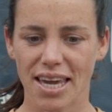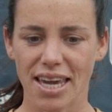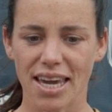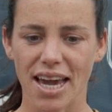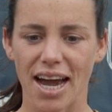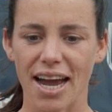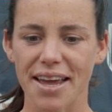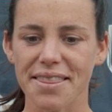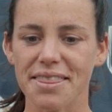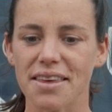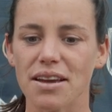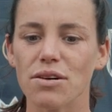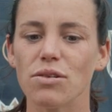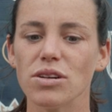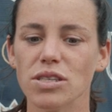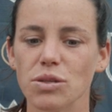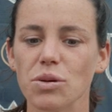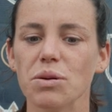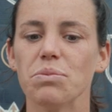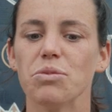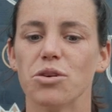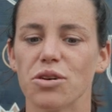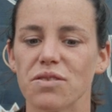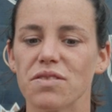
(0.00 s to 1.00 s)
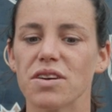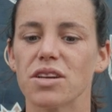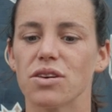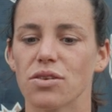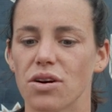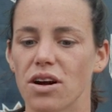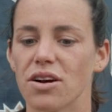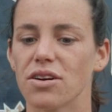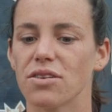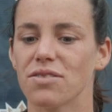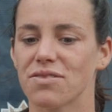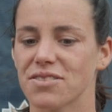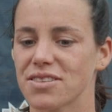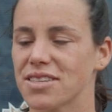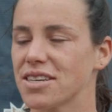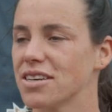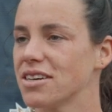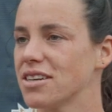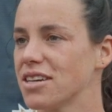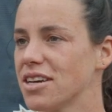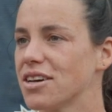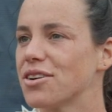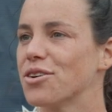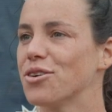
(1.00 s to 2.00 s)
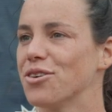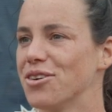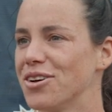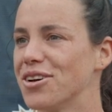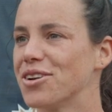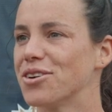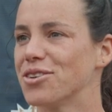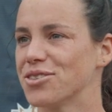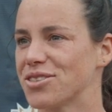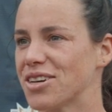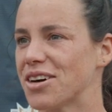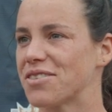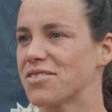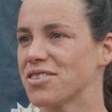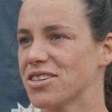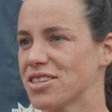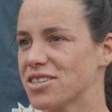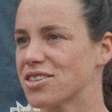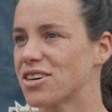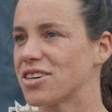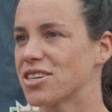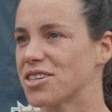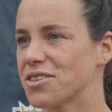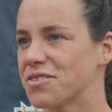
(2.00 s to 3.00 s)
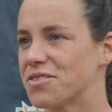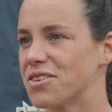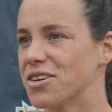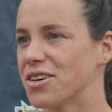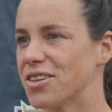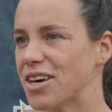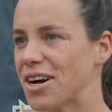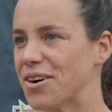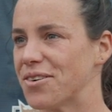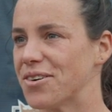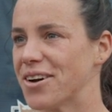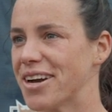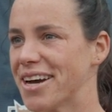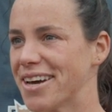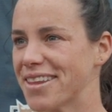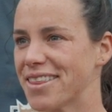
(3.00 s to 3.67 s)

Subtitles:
yeah, I think once we move into our new facility, it'll definitely start to feel that way.